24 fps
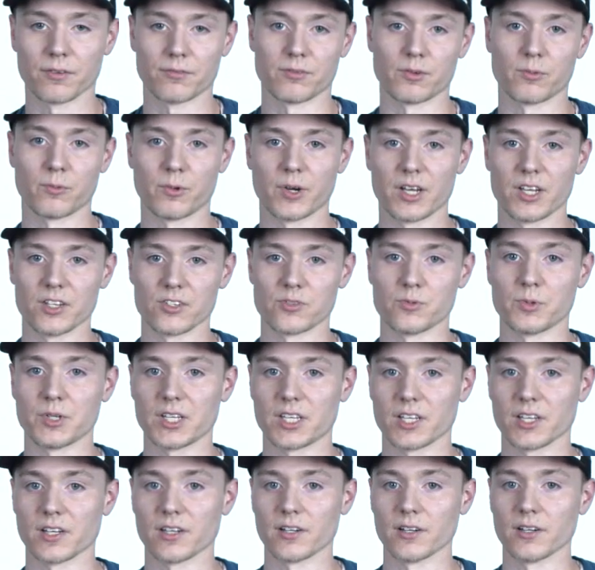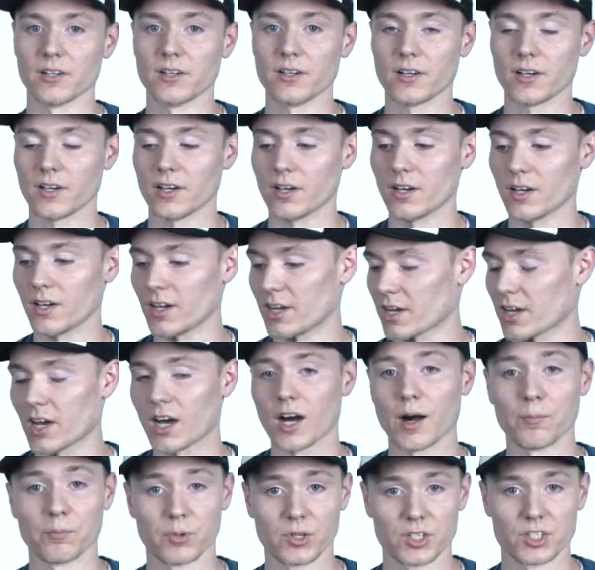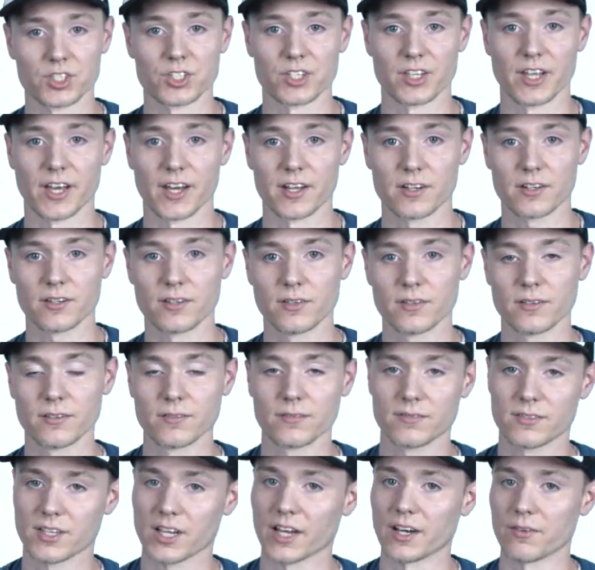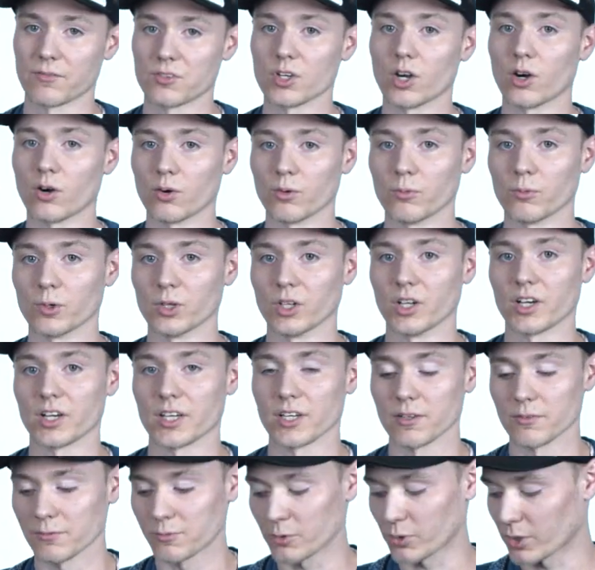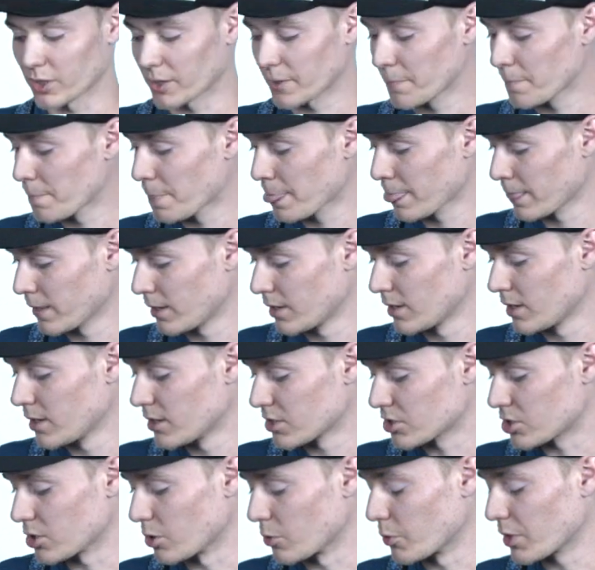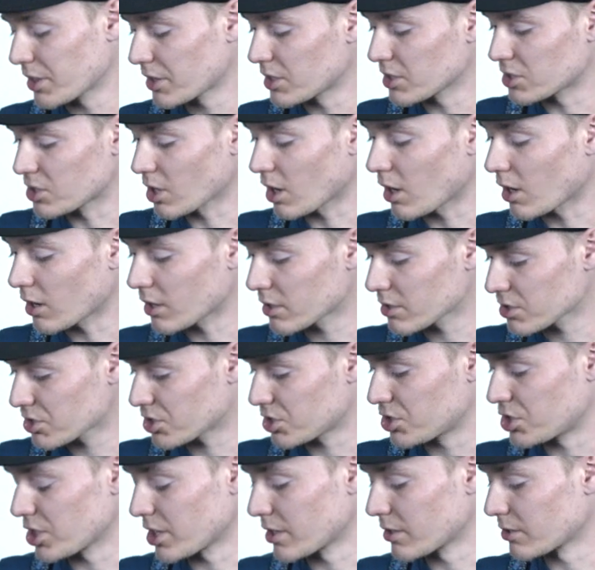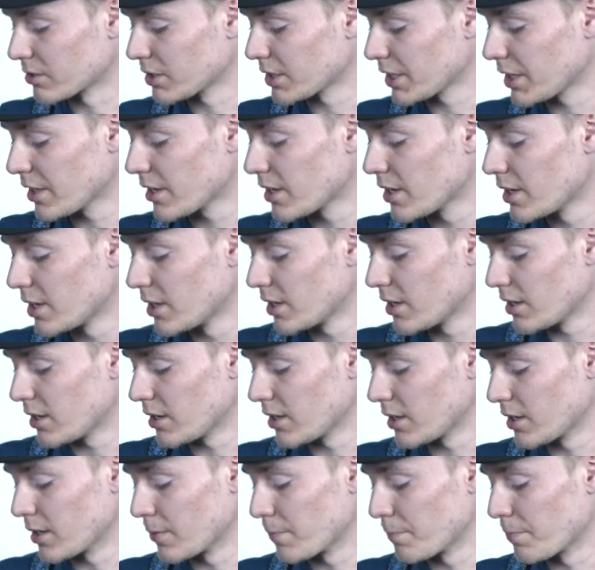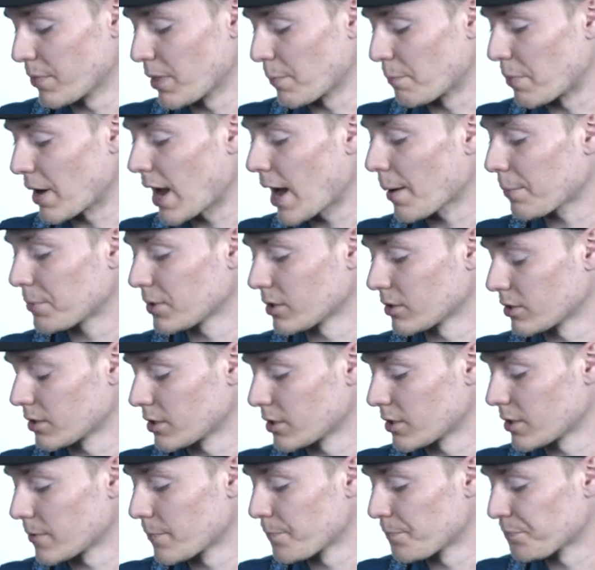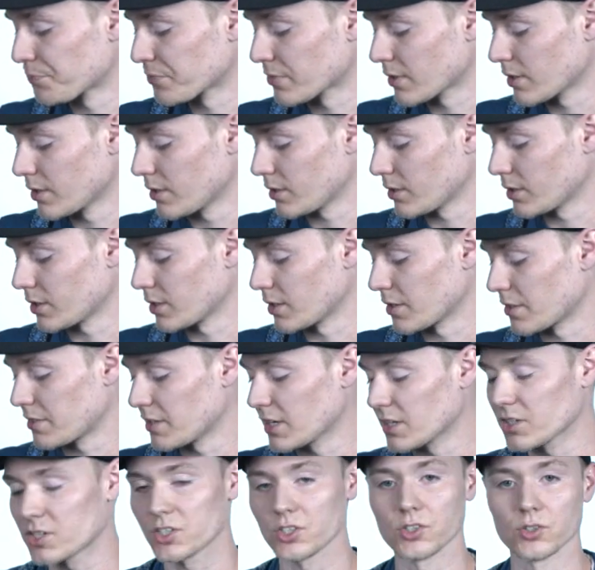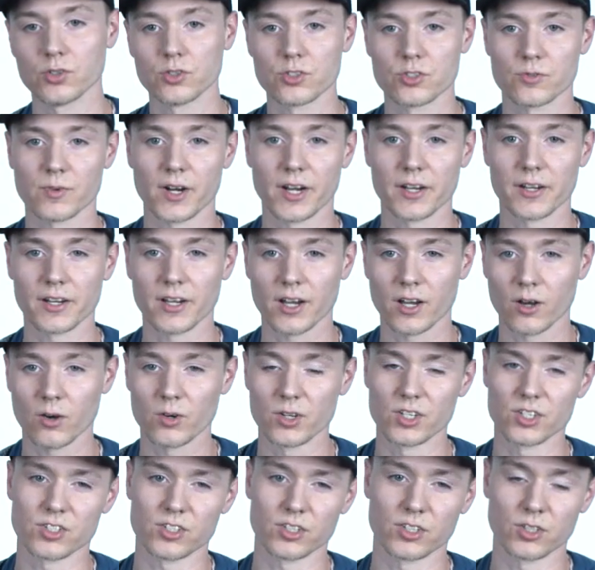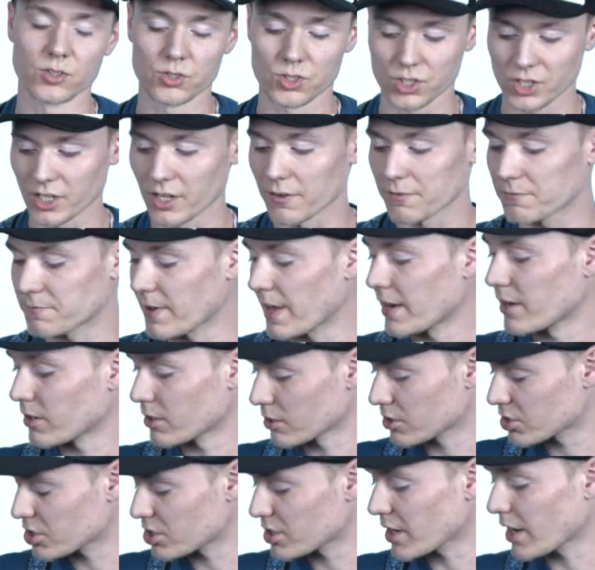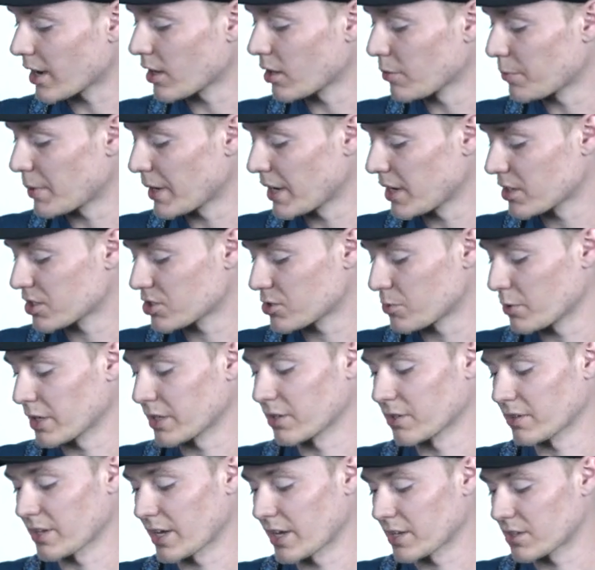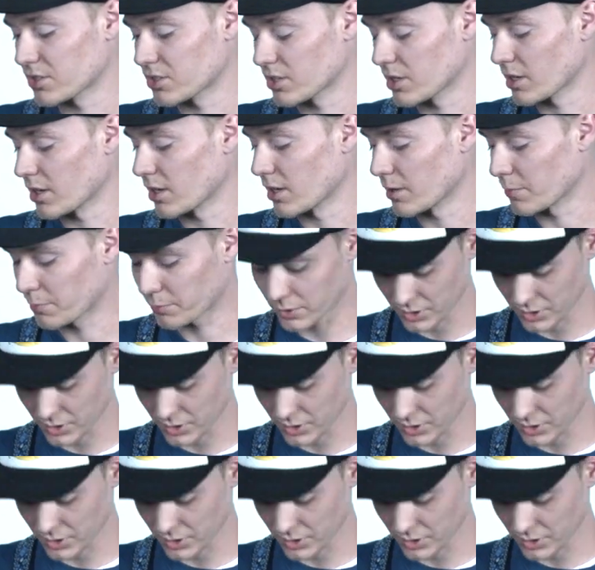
different ways we can uh, accomplish that kind of tone we're looking for. So with guitars, generally, um, the popular uh, thing to use right now is usually a Fender style bass, whether that's a